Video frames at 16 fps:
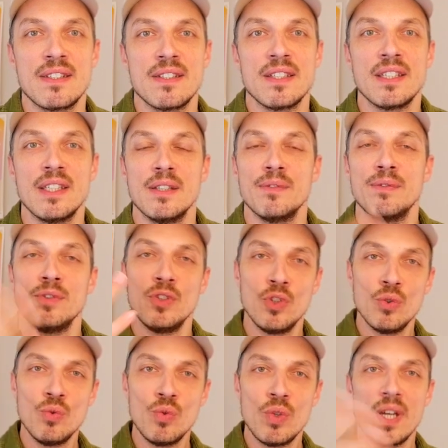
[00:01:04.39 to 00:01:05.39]
to give
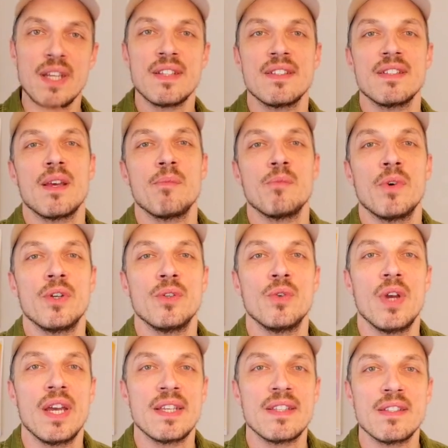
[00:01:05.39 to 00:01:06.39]
you, as someone who
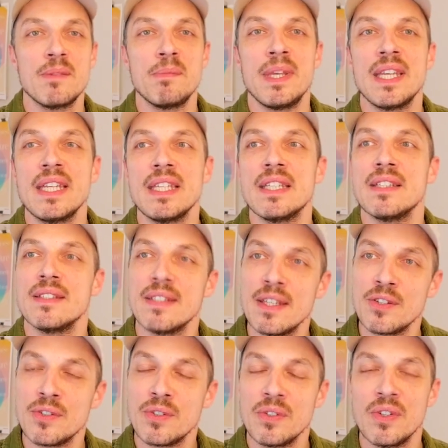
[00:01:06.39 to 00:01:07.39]
has to make a
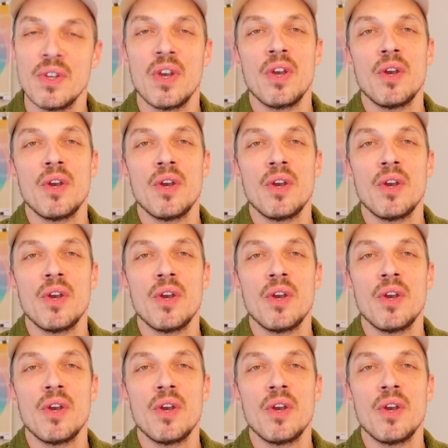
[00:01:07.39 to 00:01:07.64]
decision